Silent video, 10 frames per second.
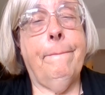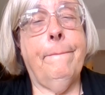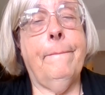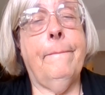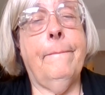
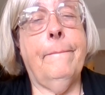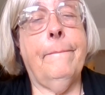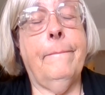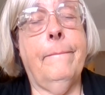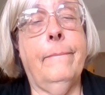
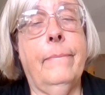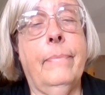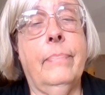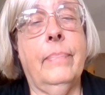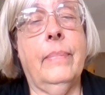
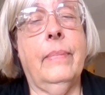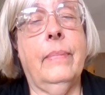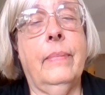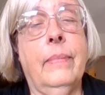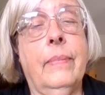
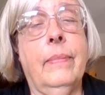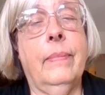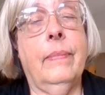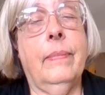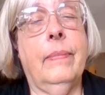
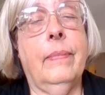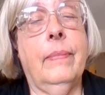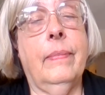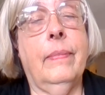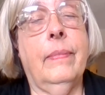
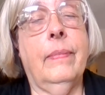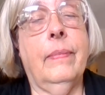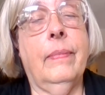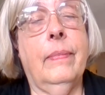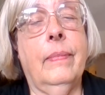
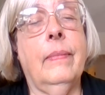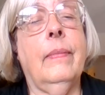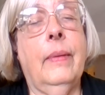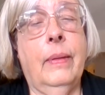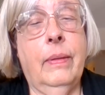
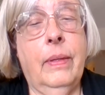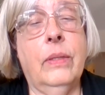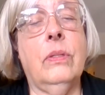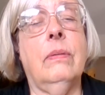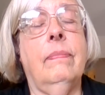
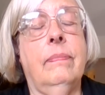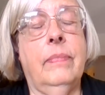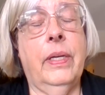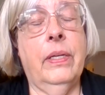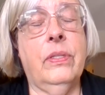
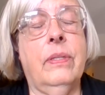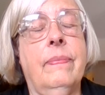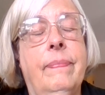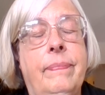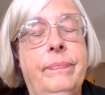
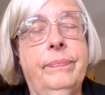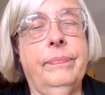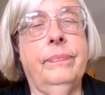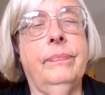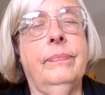
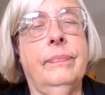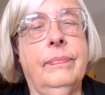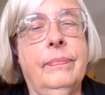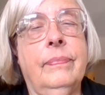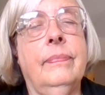
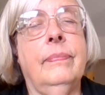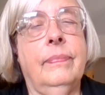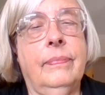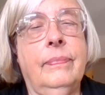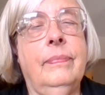
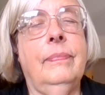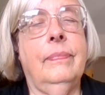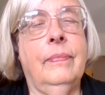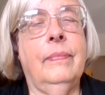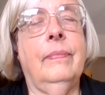
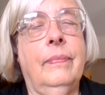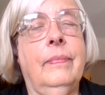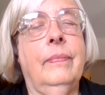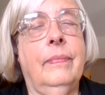[no speech]